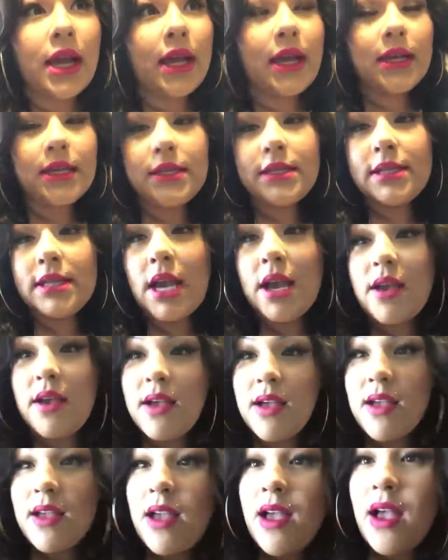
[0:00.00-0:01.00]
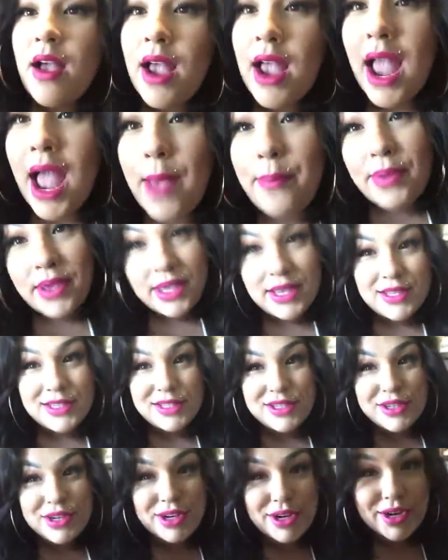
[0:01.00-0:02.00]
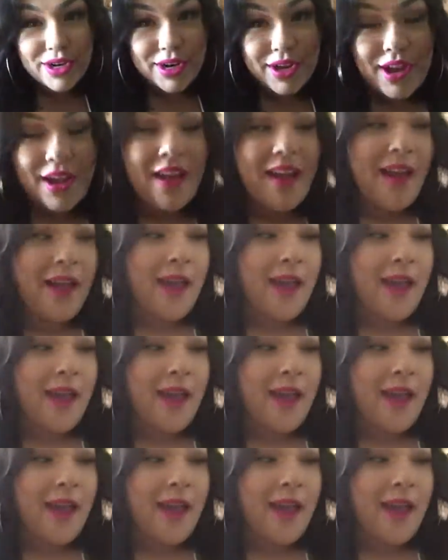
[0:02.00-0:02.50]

guys happy Easter.